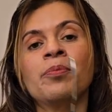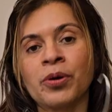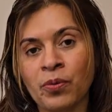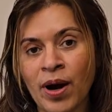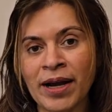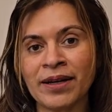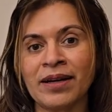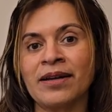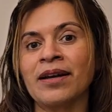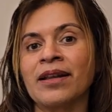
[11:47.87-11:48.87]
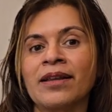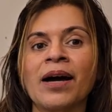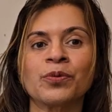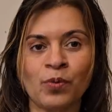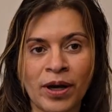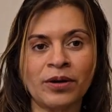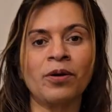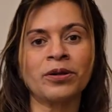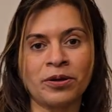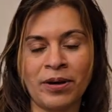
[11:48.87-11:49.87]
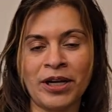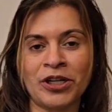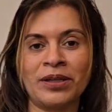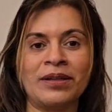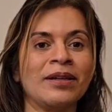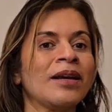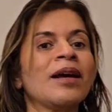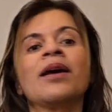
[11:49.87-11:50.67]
provided that one alteration